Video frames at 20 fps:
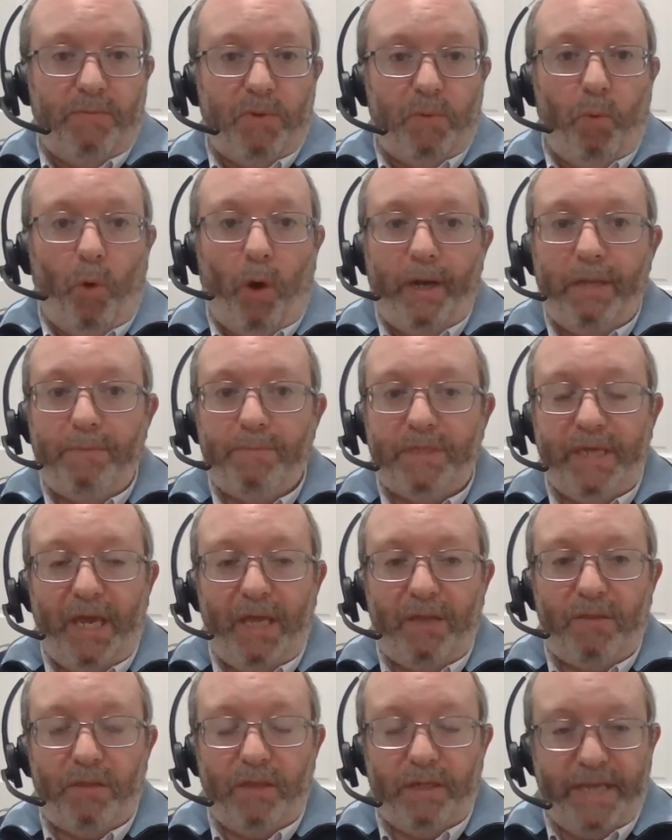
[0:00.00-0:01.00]
We want him to
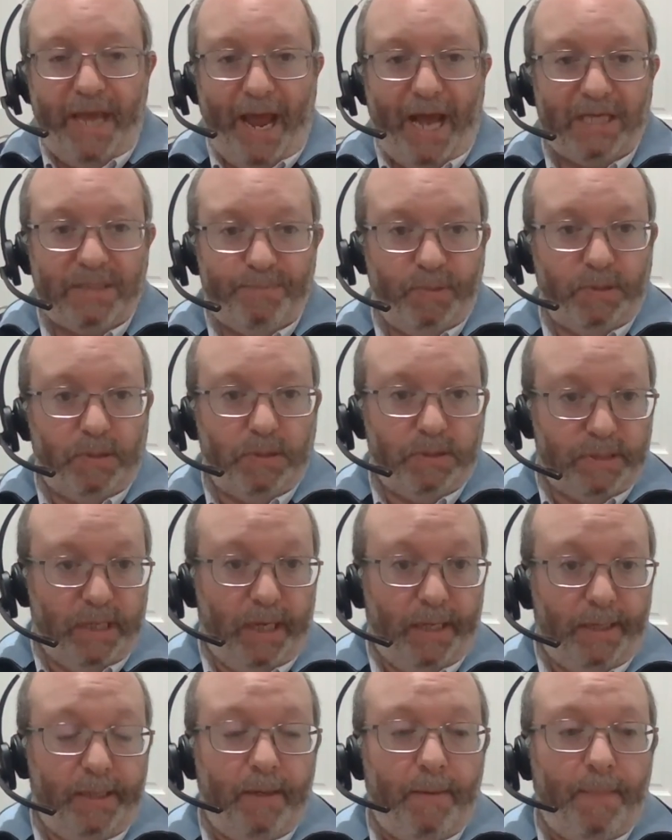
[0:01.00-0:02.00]
get the tax bill
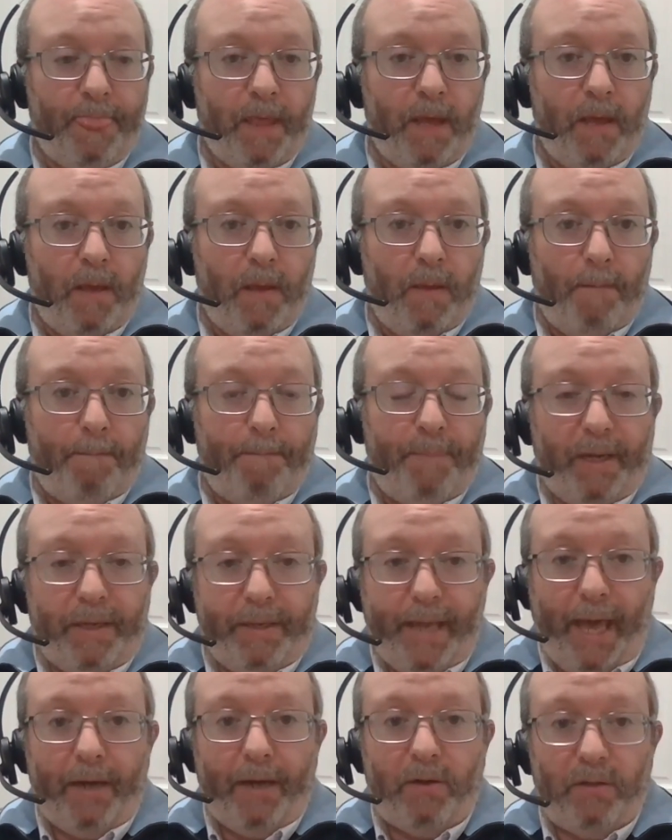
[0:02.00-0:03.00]
done, but
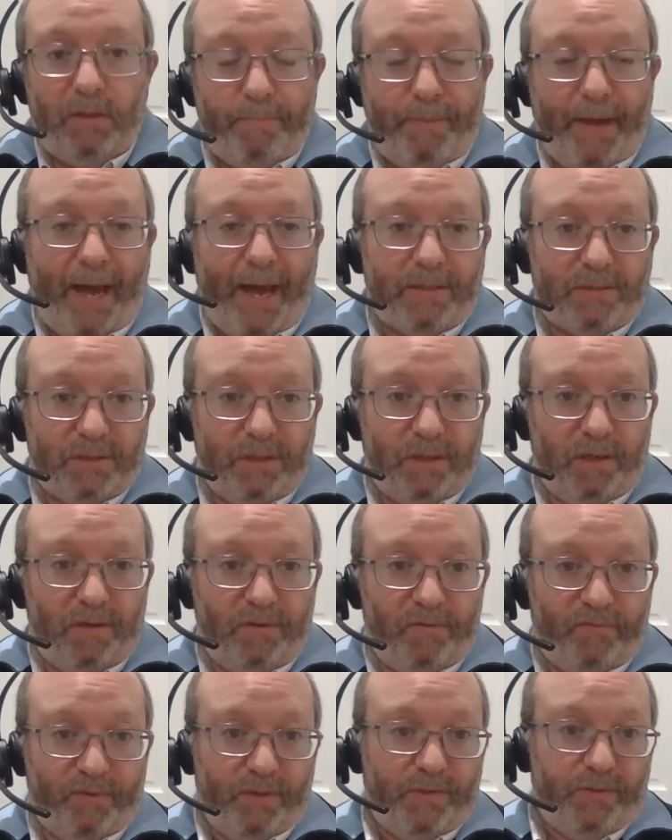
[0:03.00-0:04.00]
not on the backs
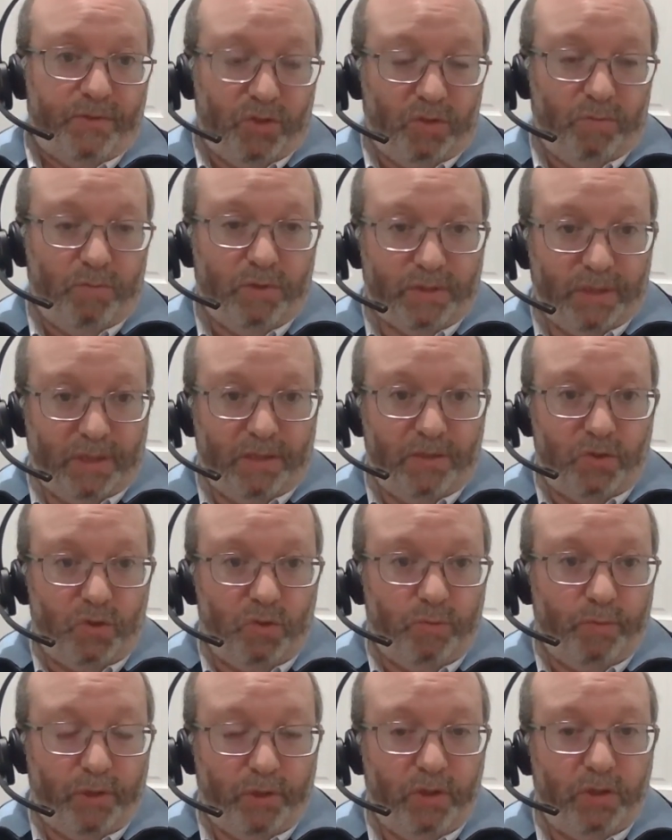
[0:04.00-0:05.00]
of consumers and
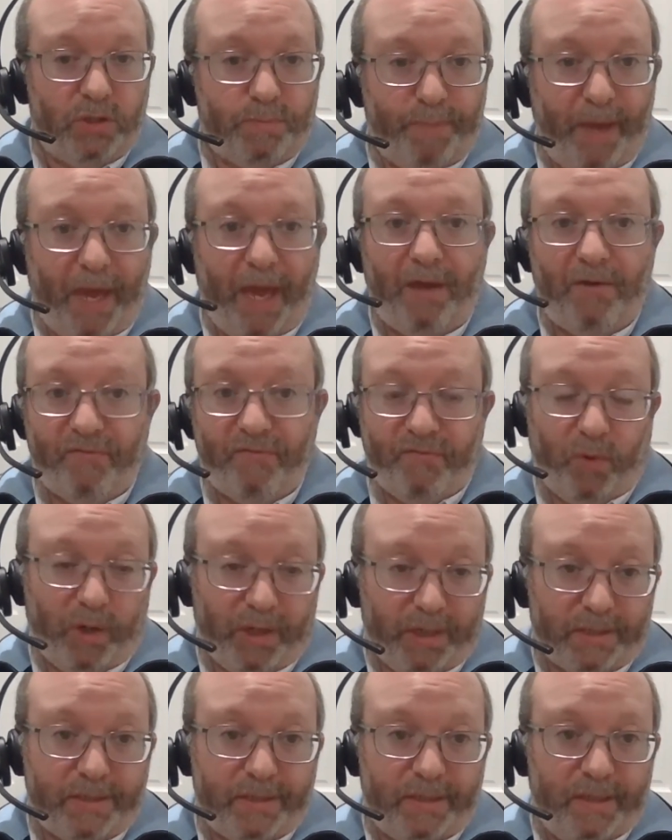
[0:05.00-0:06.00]
consumer goods paying for
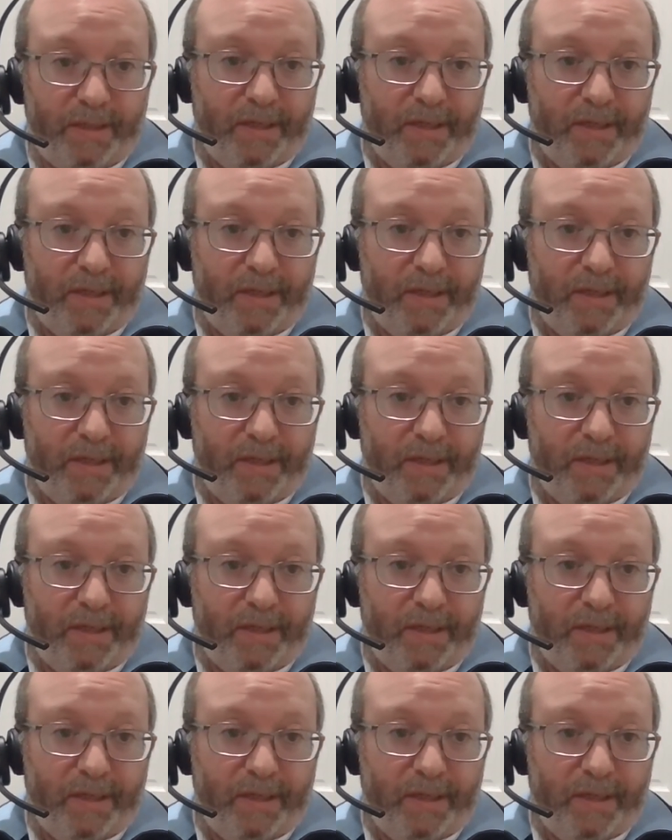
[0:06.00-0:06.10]
it.